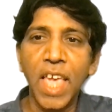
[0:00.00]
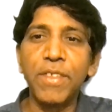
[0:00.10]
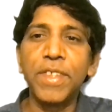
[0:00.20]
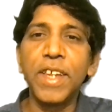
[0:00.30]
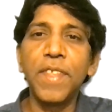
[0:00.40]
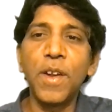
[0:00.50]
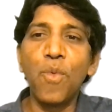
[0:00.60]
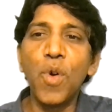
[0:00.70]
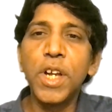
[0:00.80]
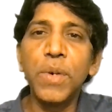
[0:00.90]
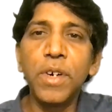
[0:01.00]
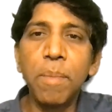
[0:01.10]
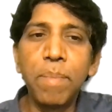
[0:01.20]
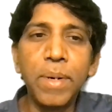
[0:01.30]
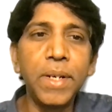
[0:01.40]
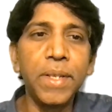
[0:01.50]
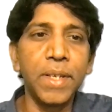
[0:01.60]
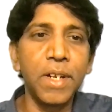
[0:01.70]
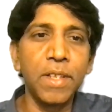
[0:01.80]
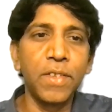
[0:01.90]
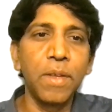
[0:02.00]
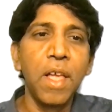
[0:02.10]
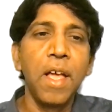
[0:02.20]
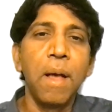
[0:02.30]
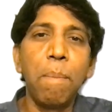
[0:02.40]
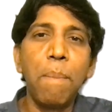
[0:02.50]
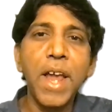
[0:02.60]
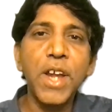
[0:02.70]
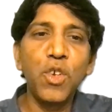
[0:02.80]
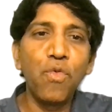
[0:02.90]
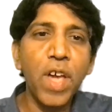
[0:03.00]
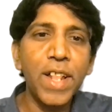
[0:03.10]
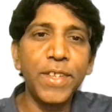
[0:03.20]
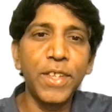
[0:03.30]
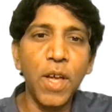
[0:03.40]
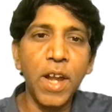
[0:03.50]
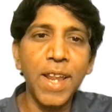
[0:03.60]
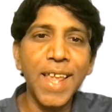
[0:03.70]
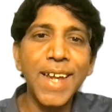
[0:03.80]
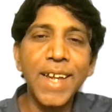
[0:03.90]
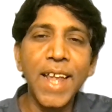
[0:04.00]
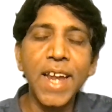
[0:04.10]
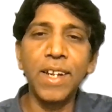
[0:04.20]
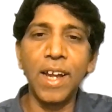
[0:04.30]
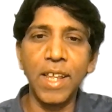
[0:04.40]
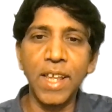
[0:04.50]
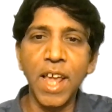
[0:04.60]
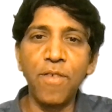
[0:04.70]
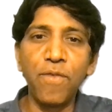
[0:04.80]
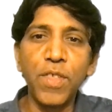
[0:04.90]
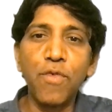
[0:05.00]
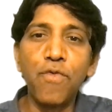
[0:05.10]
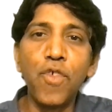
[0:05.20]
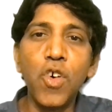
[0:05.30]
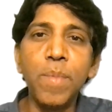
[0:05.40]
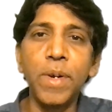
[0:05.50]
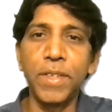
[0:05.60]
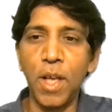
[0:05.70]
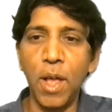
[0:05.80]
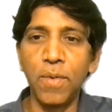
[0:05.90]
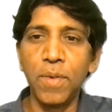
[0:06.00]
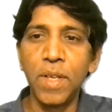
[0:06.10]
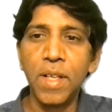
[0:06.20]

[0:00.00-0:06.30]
has said that whatever a person's mind dwells on intently and with firm resolve,